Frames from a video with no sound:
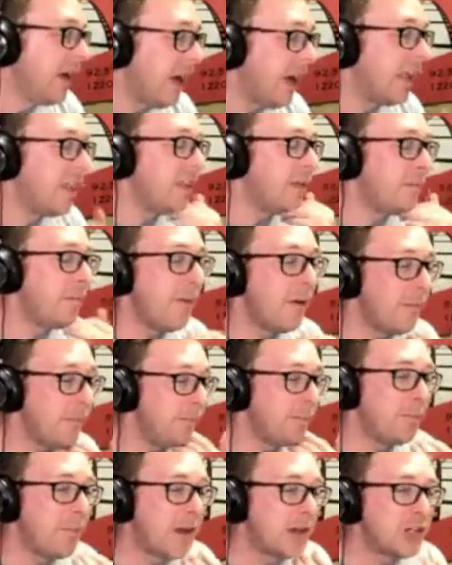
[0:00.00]
And
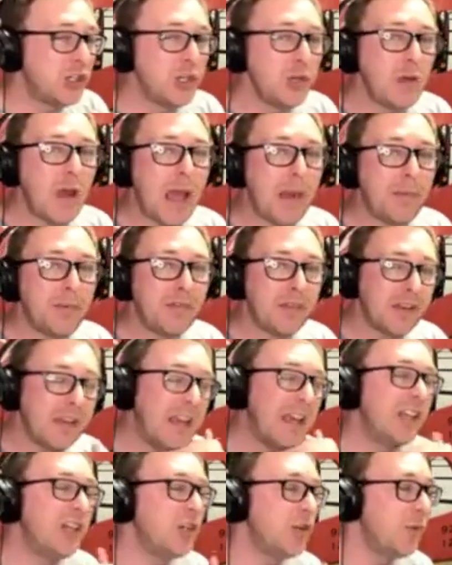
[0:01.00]
my shoe happens to
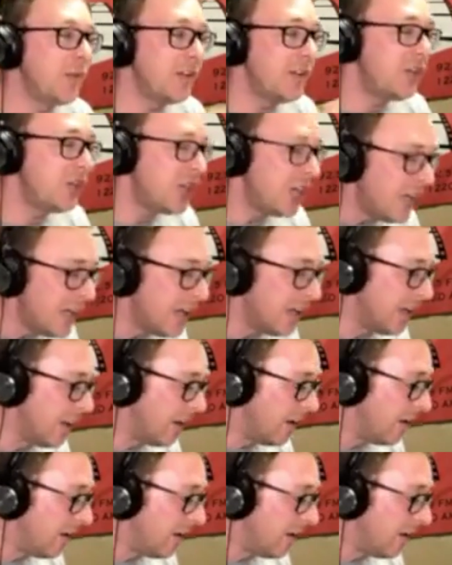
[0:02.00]
catch you in the chin.